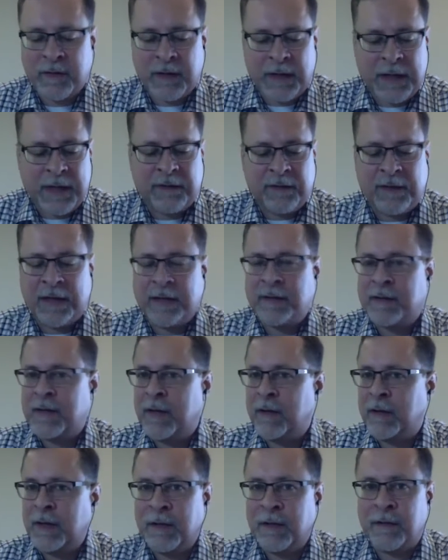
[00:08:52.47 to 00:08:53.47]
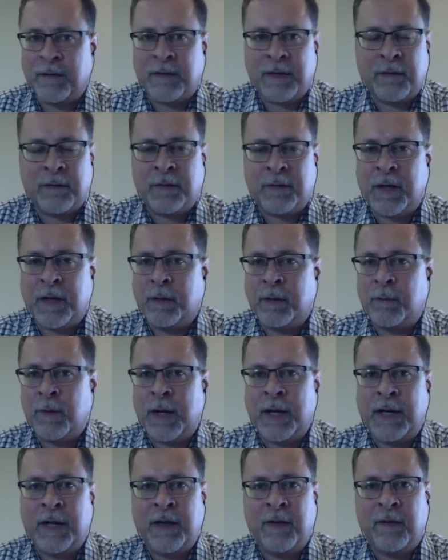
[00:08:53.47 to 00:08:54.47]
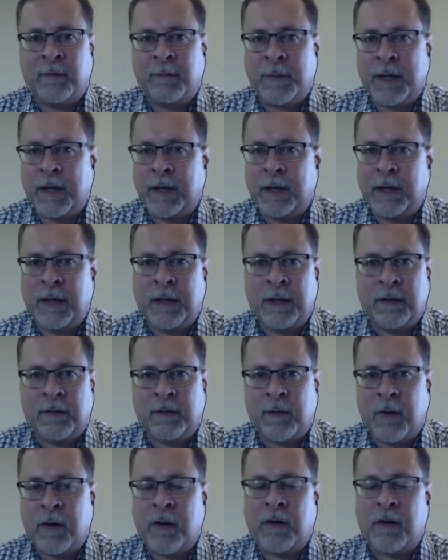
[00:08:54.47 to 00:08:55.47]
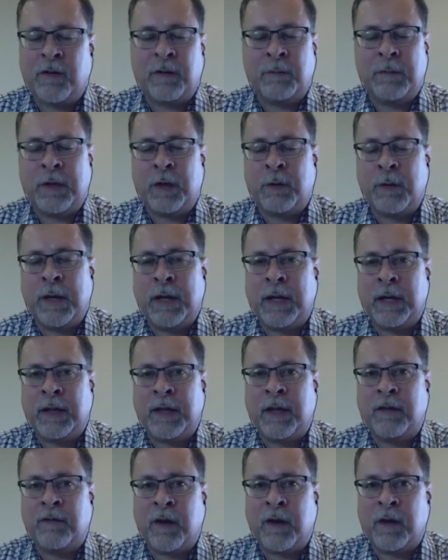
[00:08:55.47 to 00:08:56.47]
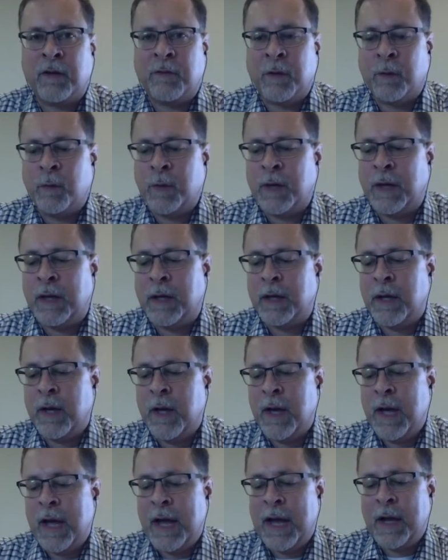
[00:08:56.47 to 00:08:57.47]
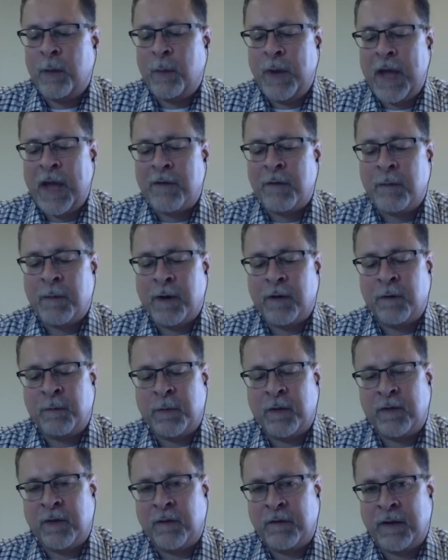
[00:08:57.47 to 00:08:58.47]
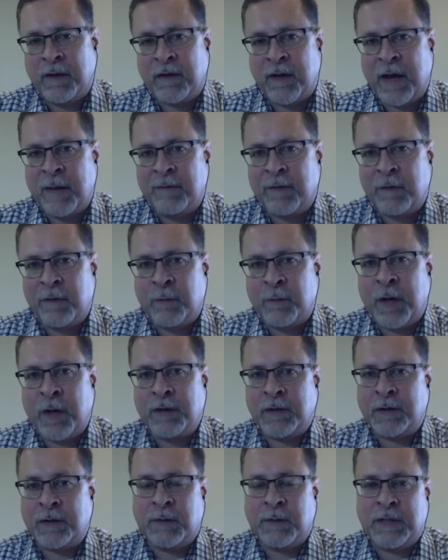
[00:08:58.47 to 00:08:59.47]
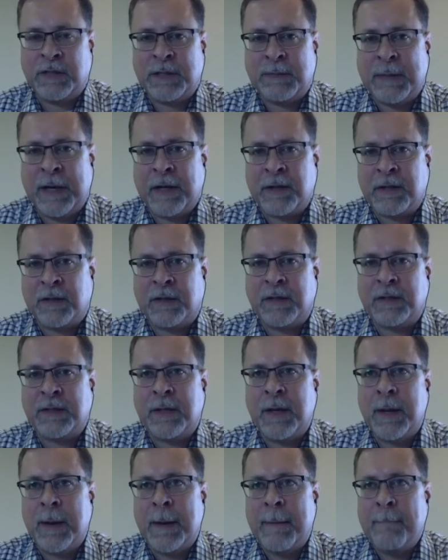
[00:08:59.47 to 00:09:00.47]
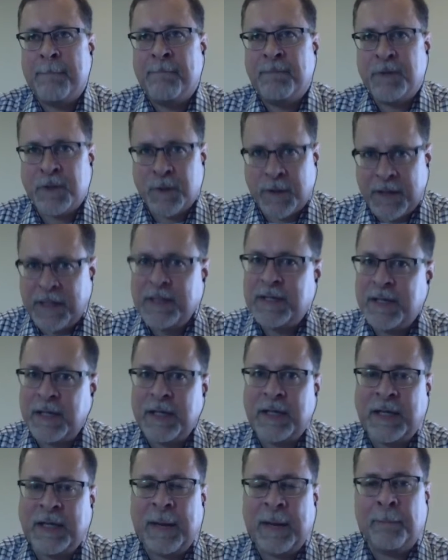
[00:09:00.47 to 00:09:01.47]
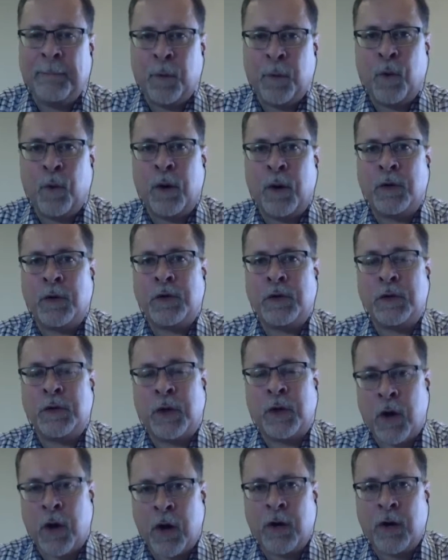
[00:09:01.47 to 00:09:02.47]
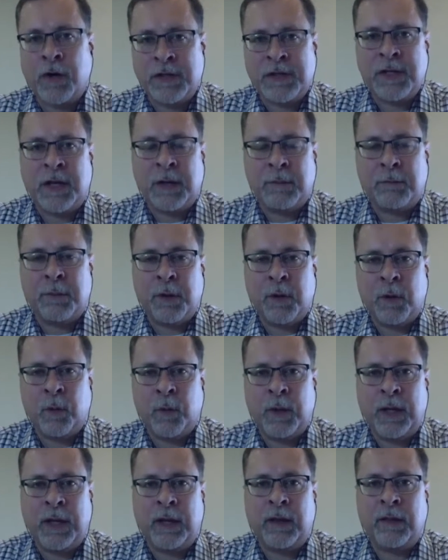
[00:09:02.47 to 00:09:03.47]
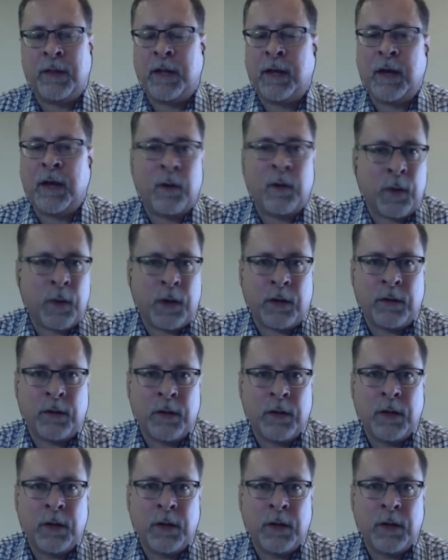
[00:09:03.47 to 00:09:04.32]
he's head down getting stuff done, right? He is awesome at cranking things out every week. And we have him on specific types of projects. So he's a specialist. So he's going to get more cards done per week than I will.